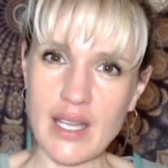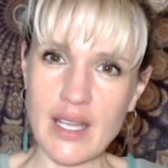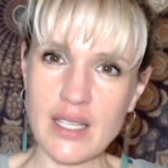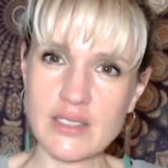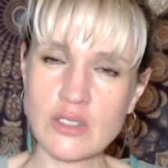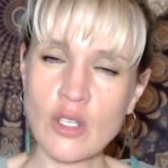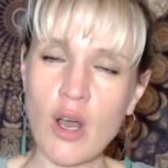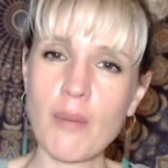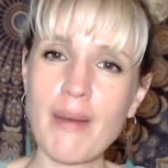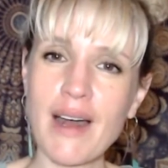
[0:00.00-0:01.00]
it's
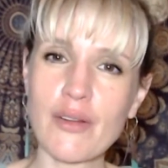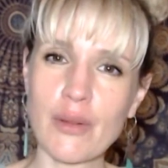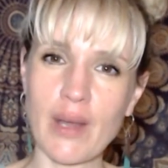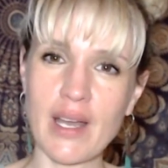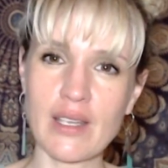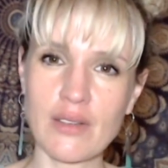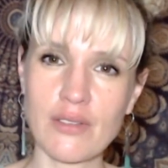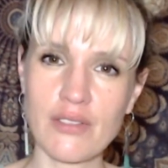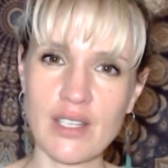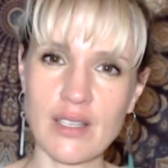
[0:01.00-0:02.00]
not about the way you
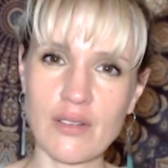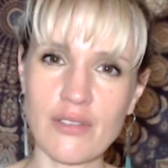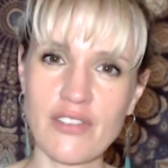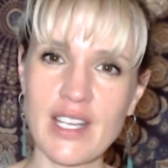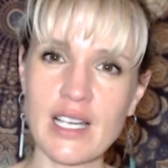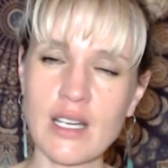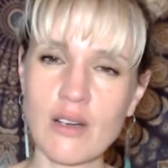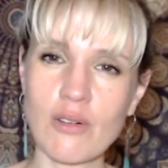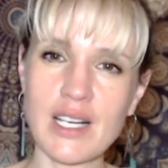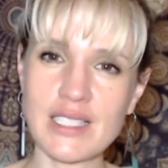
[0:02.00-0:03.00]
feel. Feeling
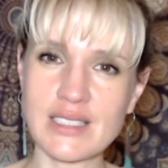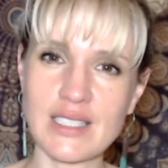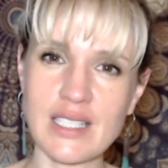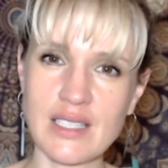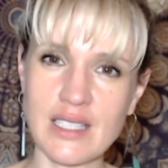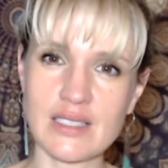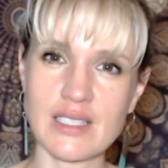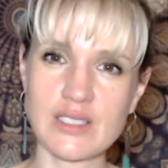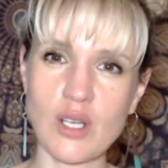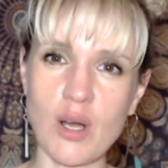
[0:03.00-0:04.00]
arises in this.
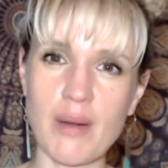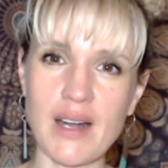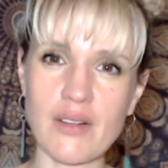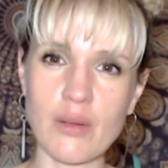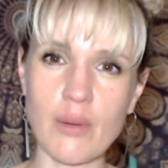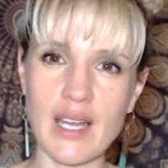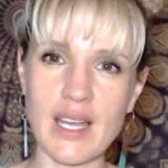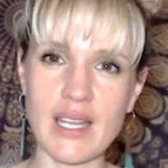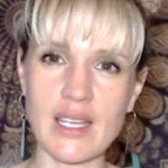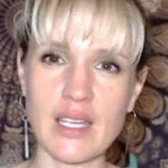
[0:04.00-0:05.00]
It's not about the
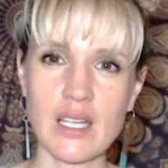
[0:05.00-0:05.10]
way